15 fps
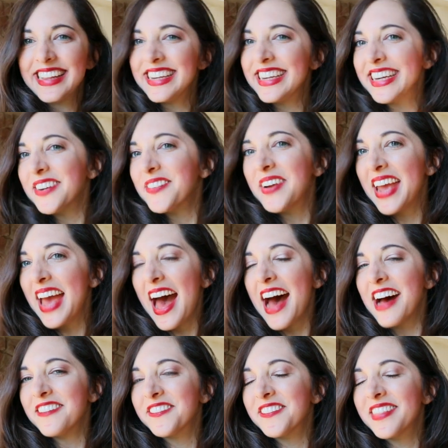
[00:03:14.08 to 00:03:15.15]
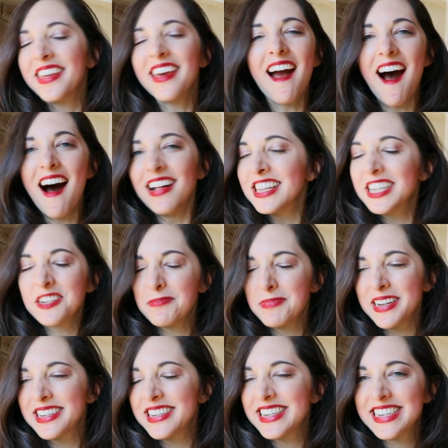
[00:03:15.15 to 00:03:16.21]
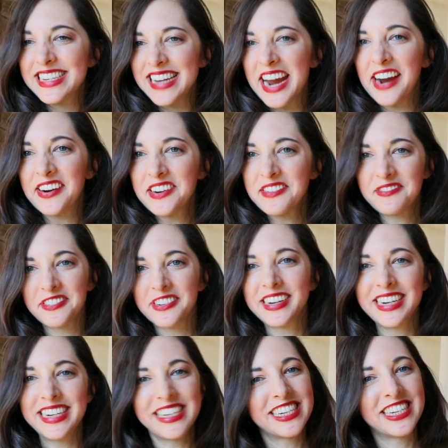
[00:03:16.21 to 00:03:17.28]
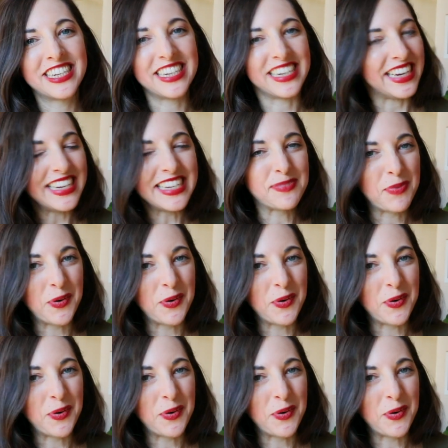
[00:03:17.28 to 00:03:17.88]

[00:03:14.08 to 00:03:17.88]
Here we have the ultimate dairy-free cheese